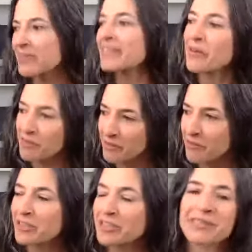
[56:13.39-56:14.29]
The
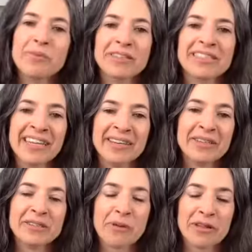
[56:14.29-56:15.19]
first person
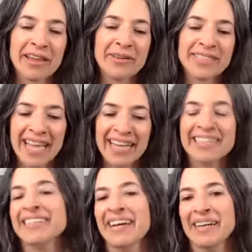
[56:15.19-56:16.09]
whose birthday I was at
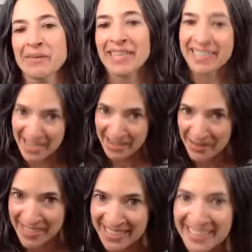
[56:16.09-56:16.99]
is now
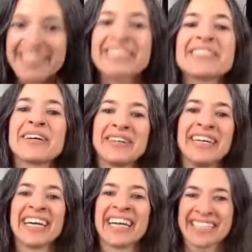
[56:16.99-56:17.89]
going to college. So
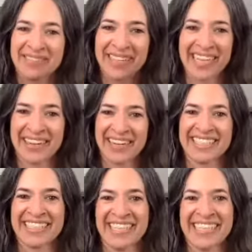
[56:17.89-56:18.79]
it's really
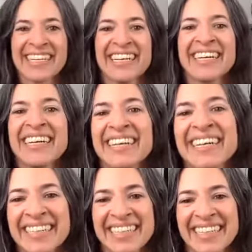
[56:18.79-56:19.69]
crazy.
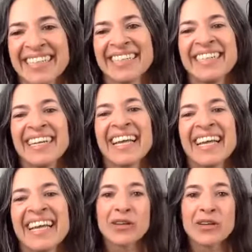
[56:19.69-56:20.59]

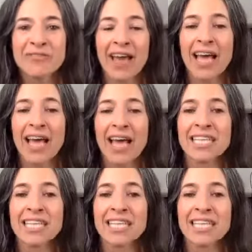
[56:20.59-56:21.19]
It so goes cool. Fast.